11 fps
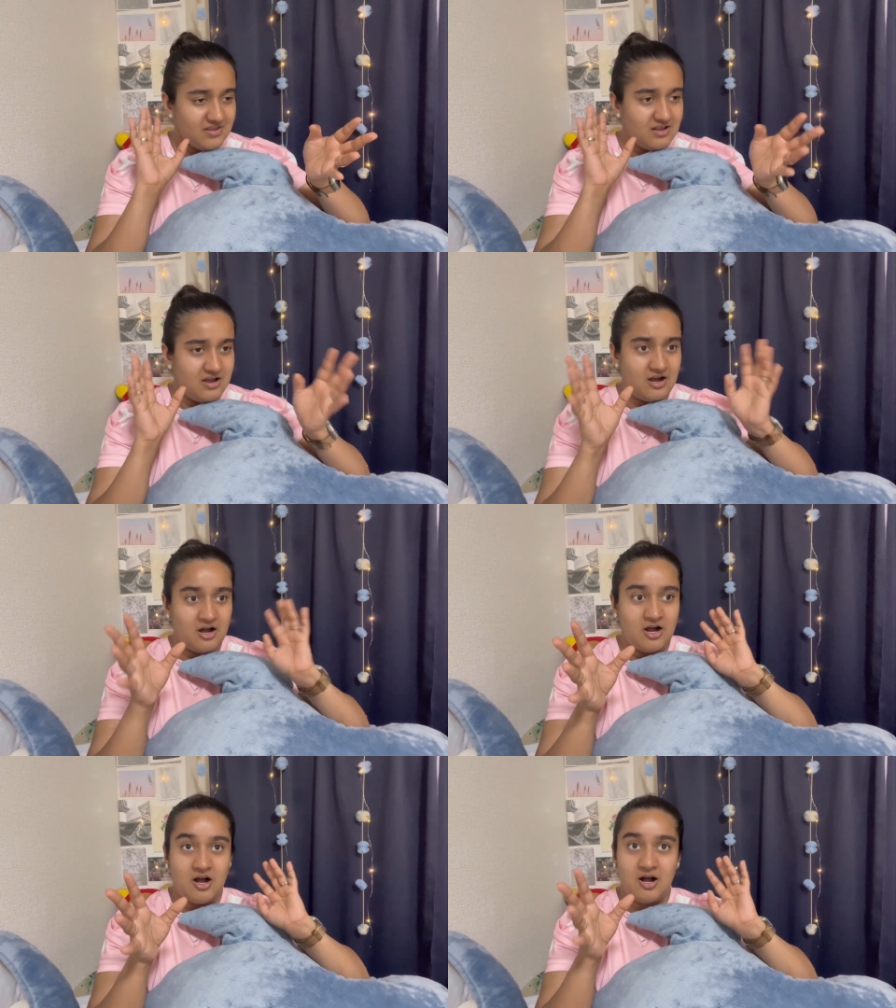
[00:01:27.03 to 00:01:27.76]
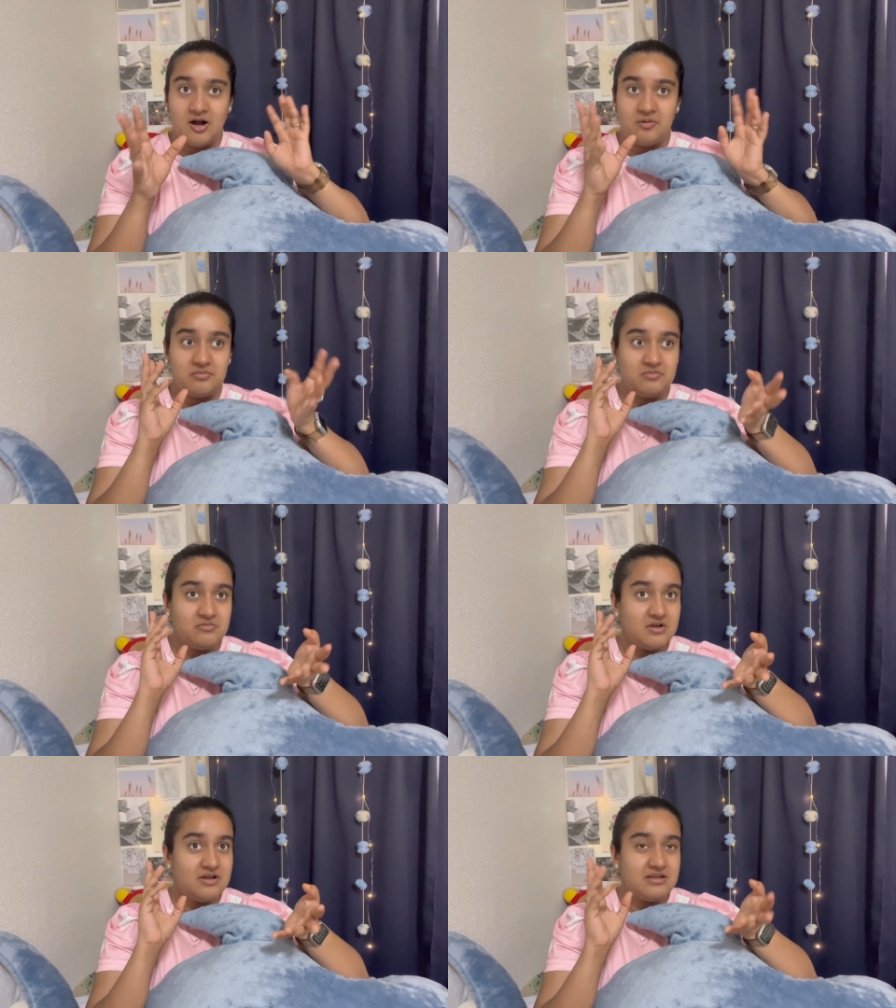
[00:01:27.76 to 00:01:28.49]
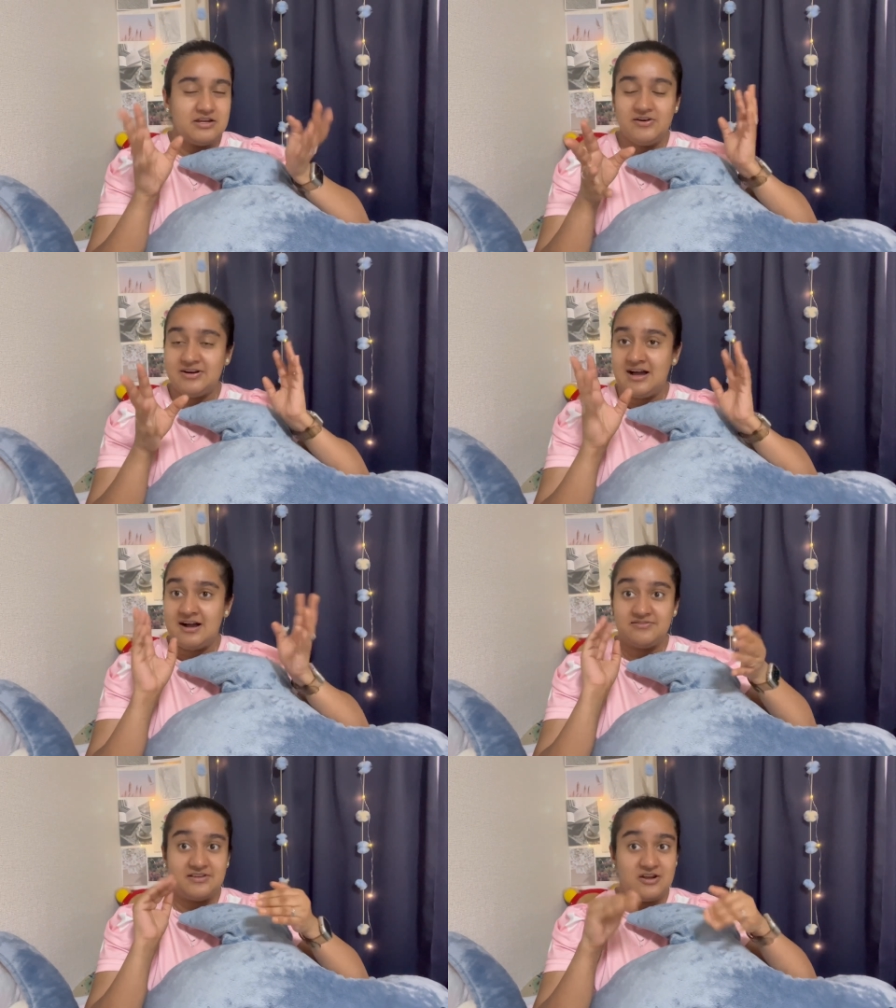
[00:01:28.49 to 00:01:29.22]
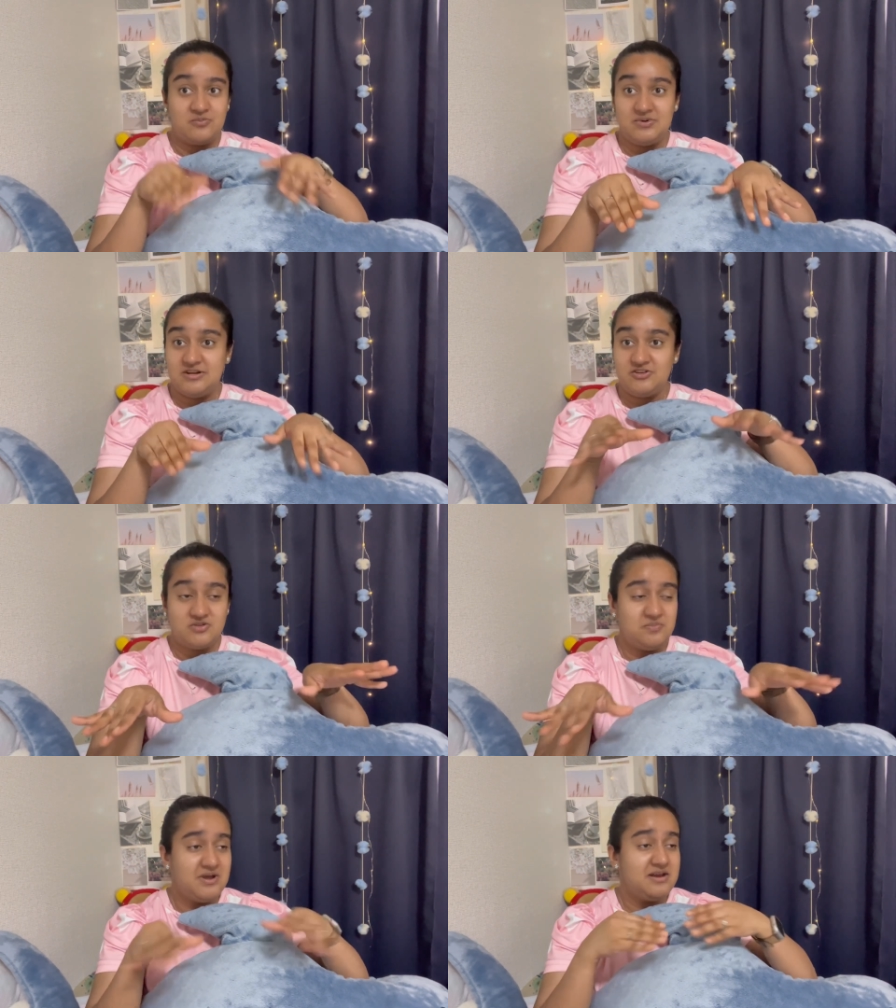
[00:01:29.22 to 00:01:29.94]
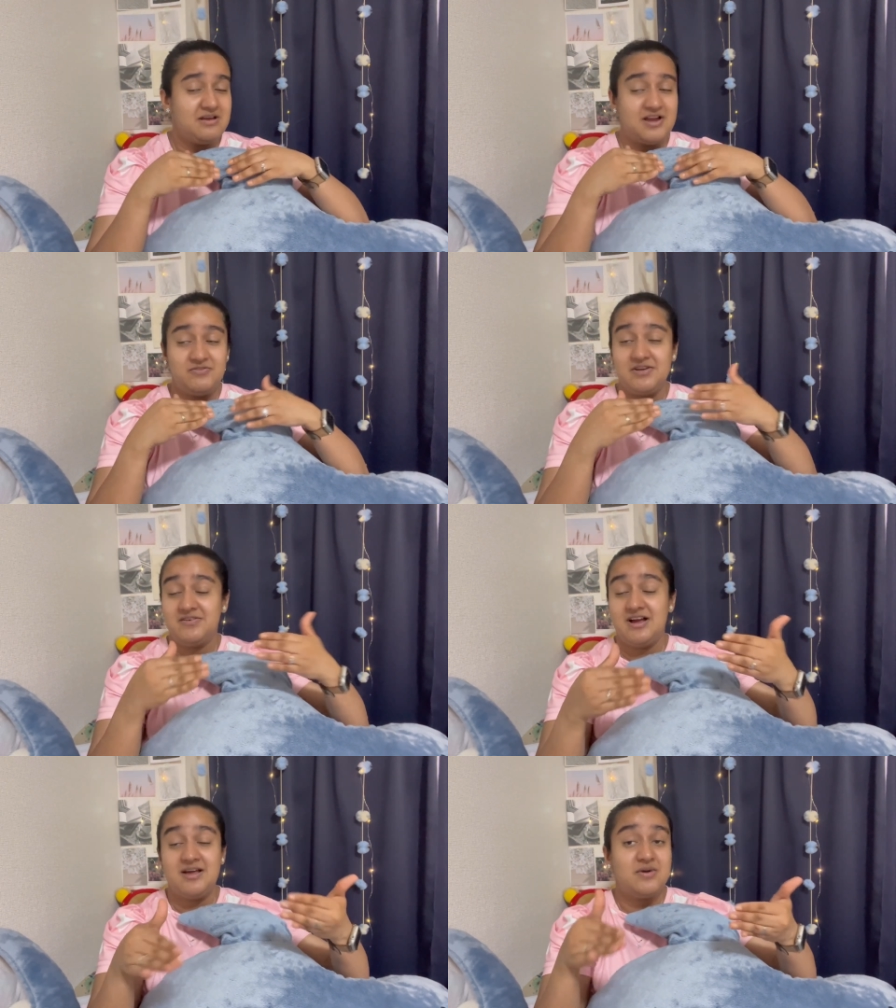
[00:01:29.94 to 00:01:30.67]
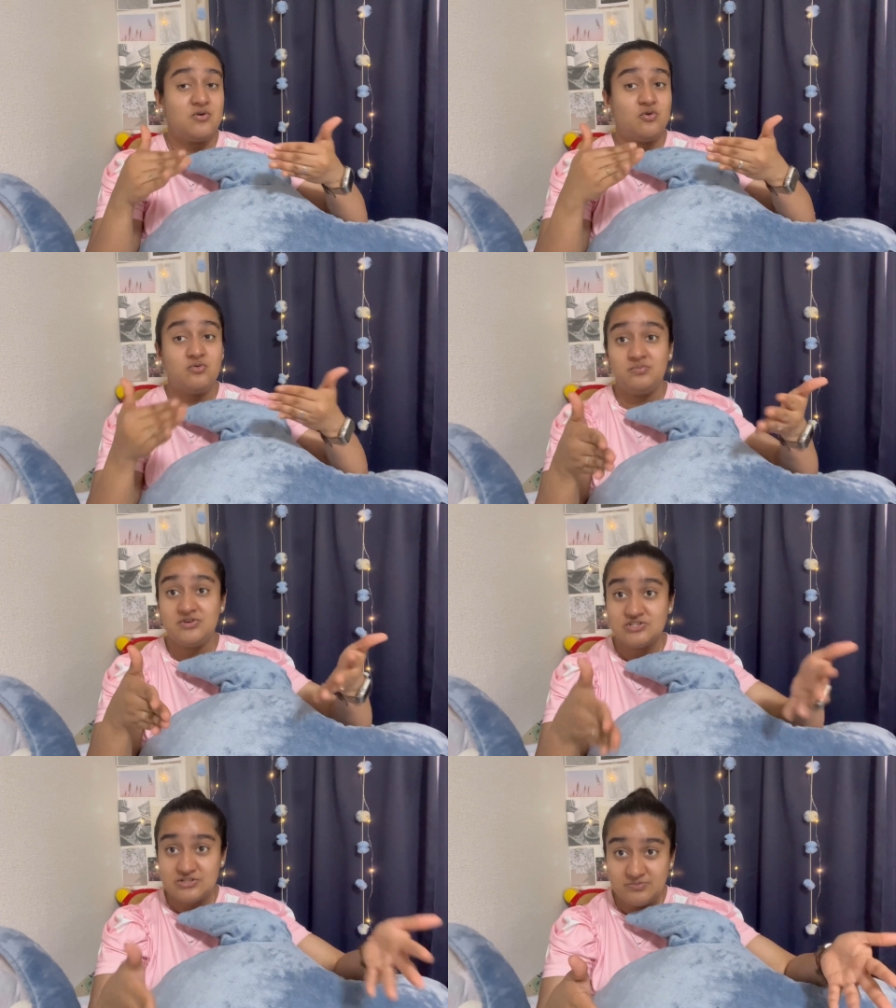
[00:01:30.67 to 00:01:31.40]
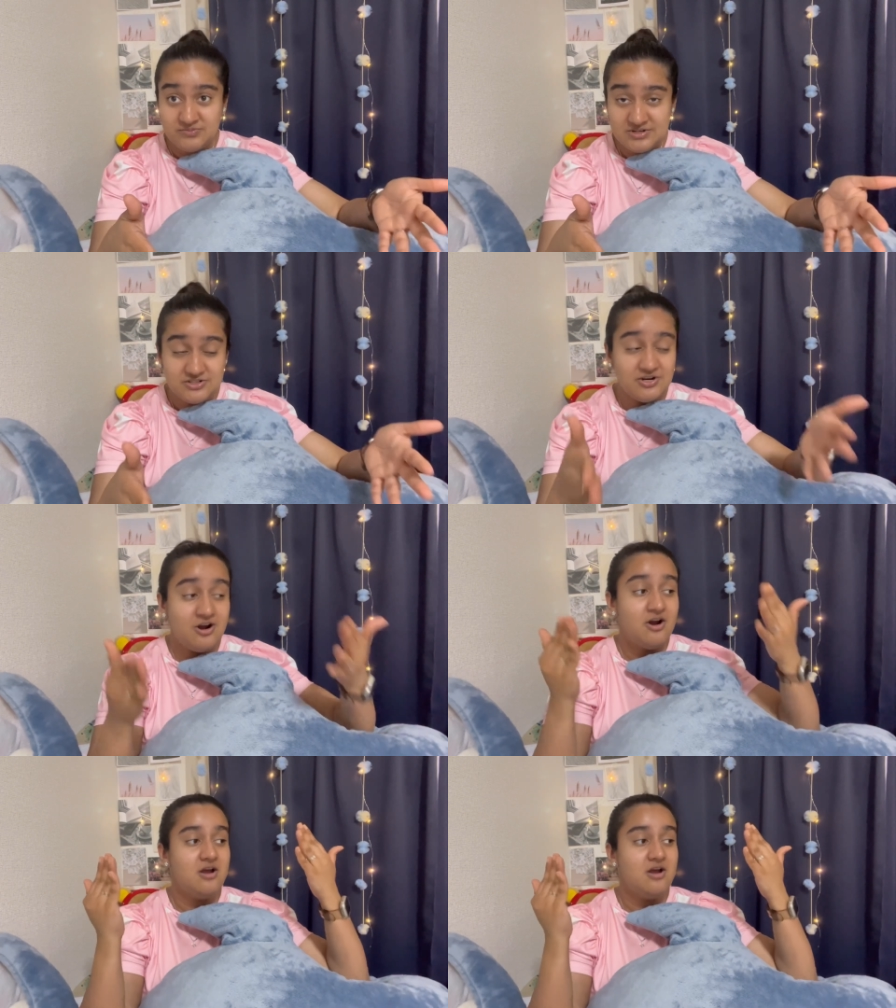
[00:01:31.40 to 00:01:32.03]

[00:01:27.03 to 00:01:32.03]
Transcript: uh, year and a half that I've been in Japan I've never had my own personal printer